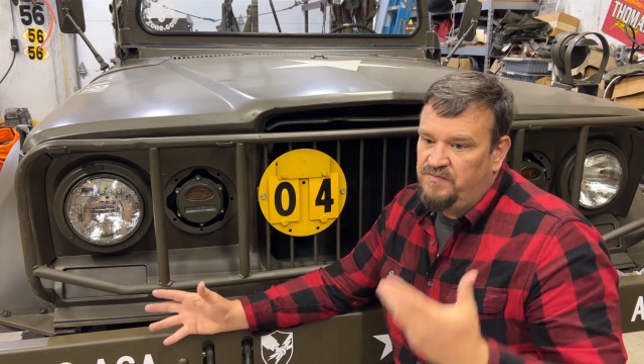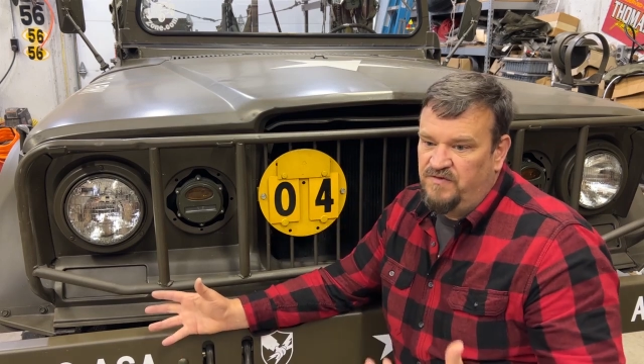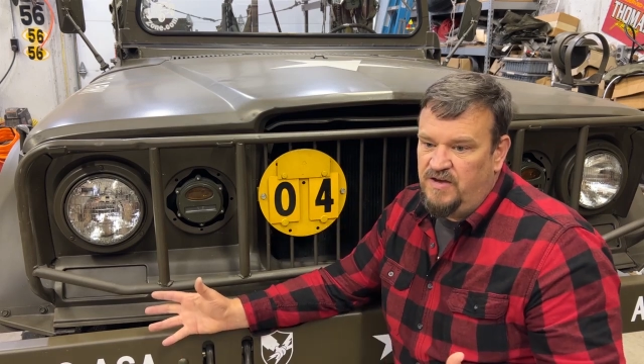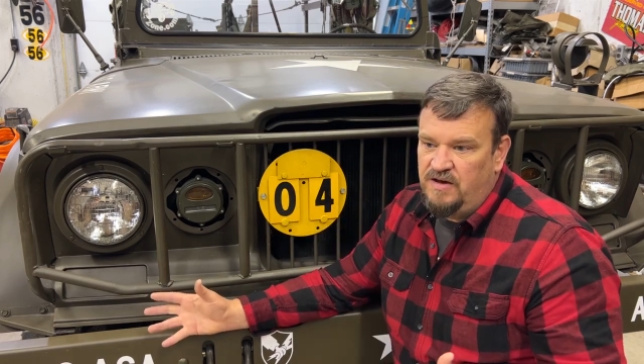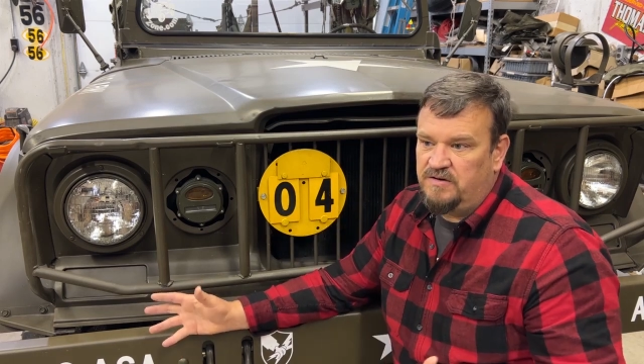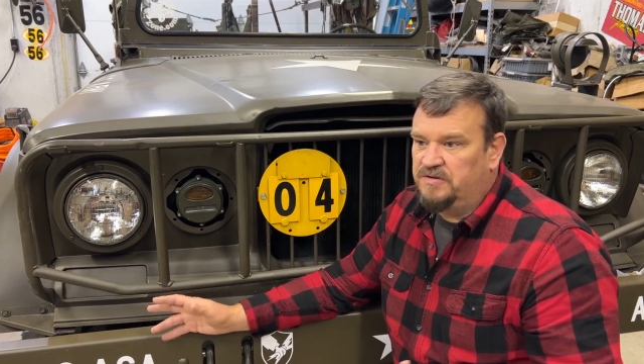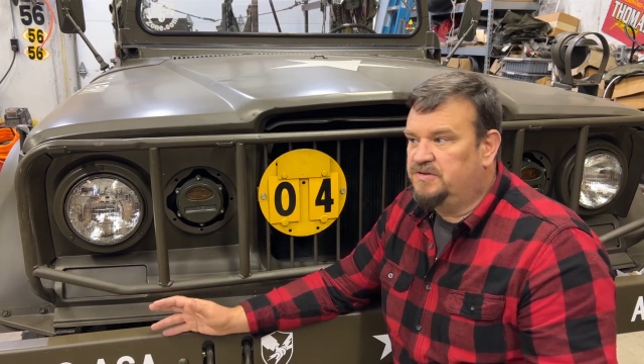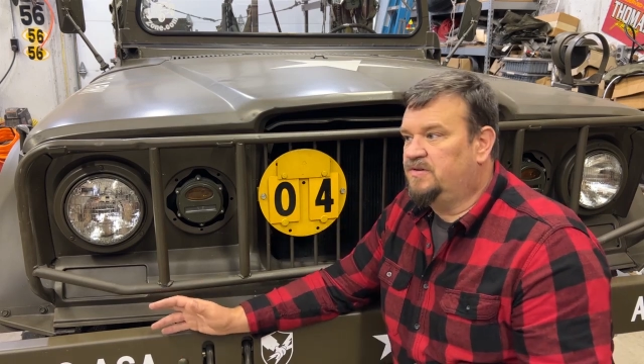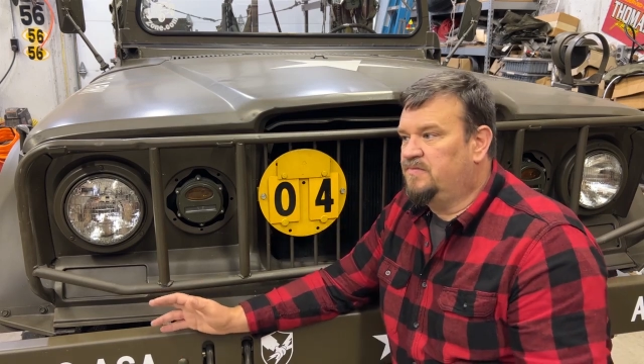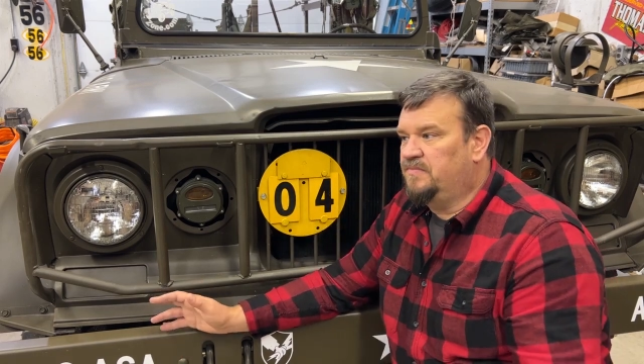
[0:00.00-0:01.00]

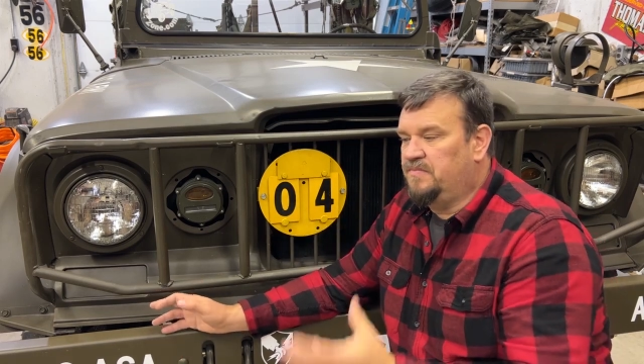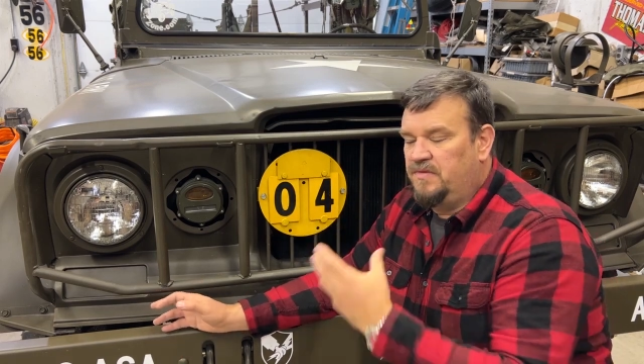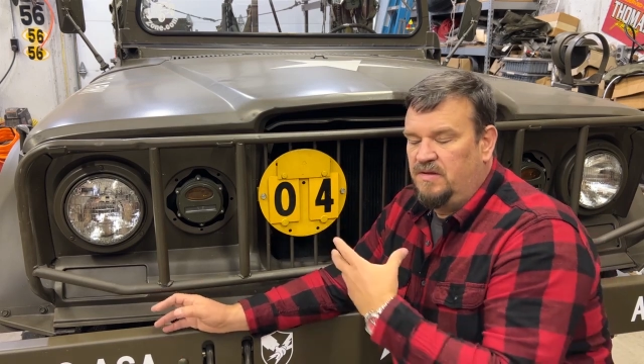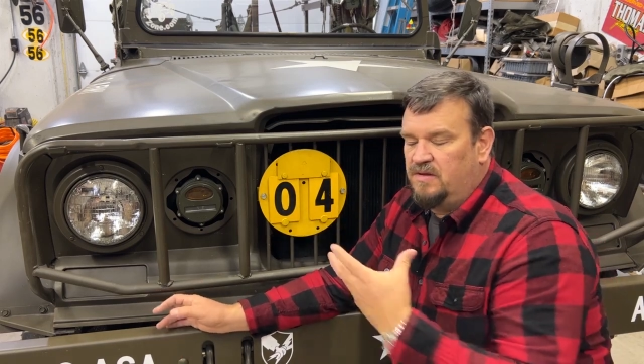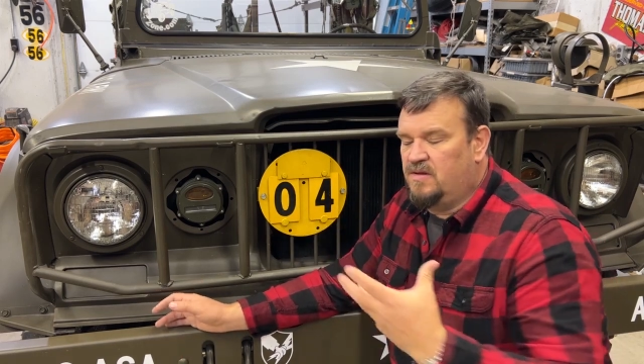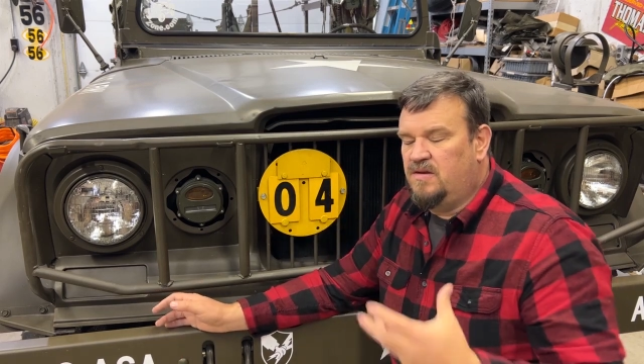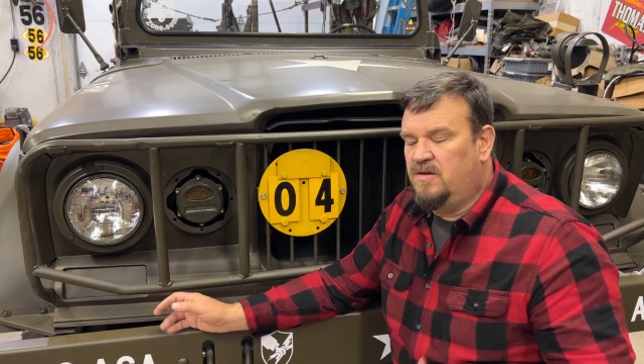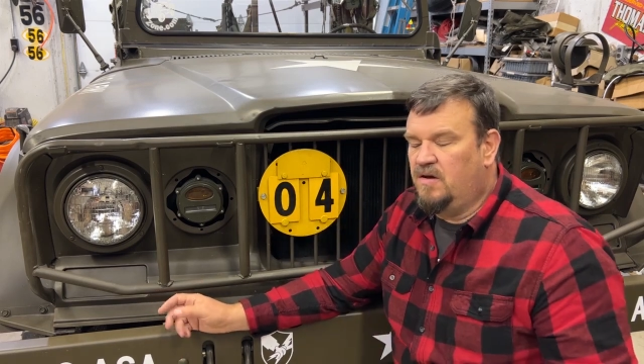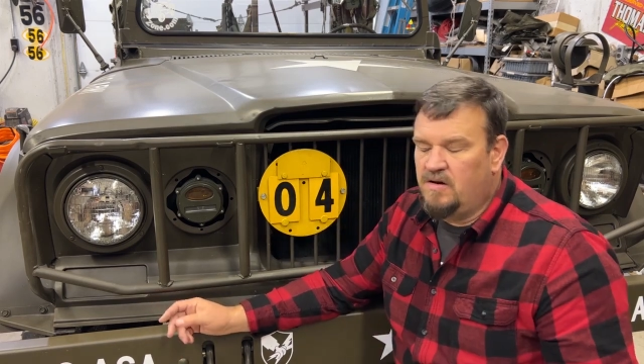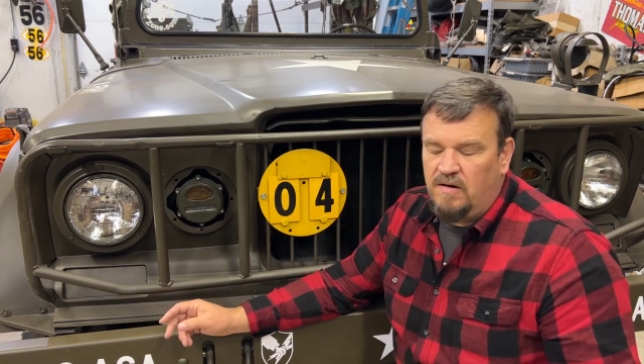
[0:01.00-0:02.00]
vehicles,
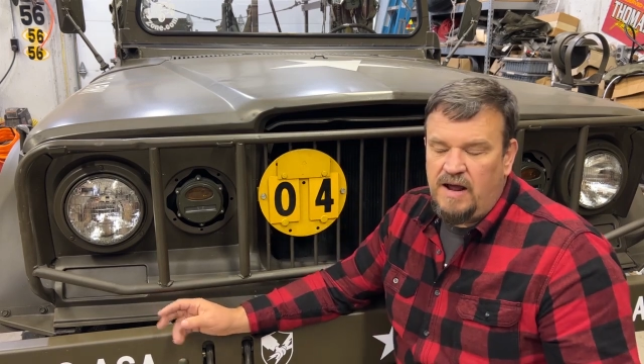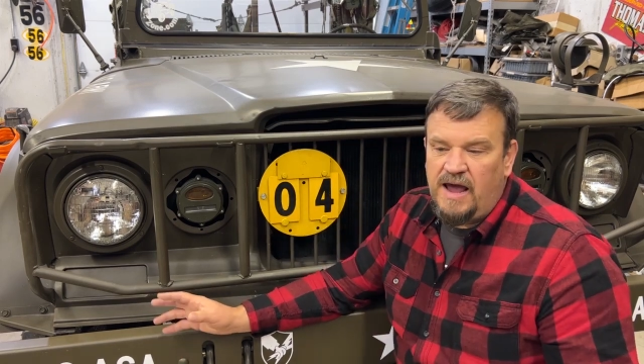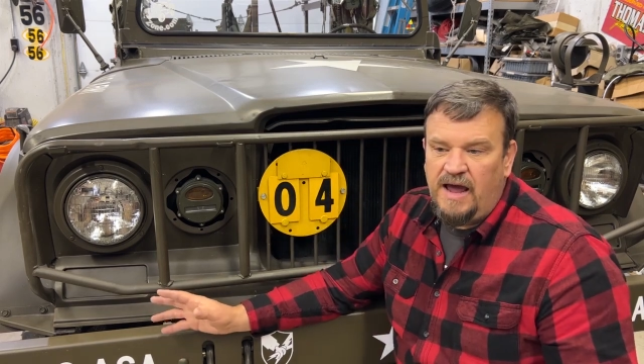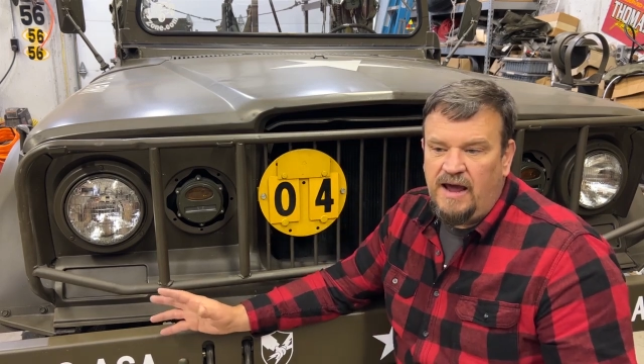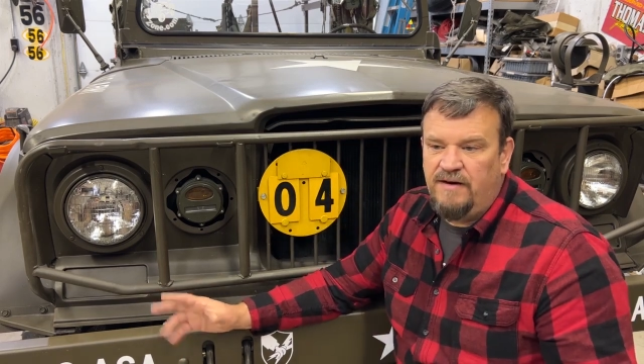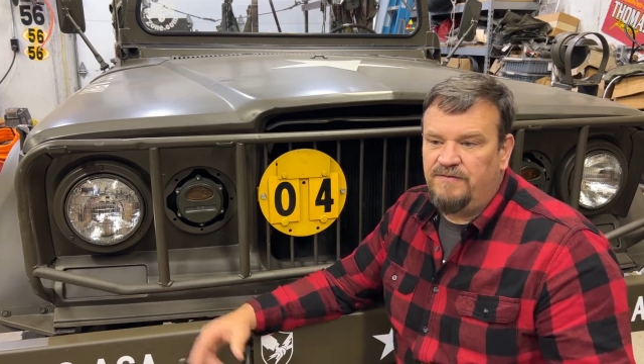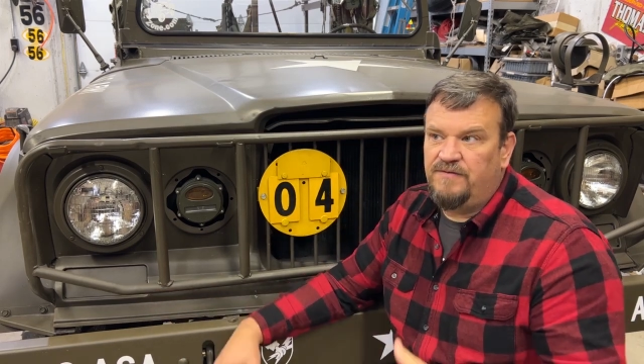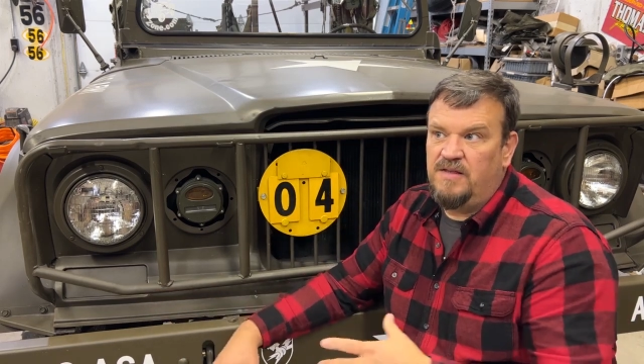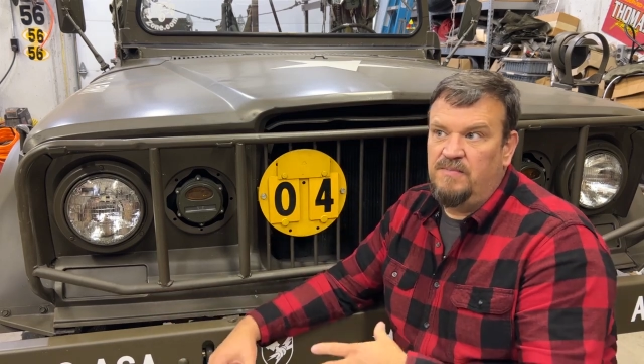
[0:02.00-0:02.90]
you don't have the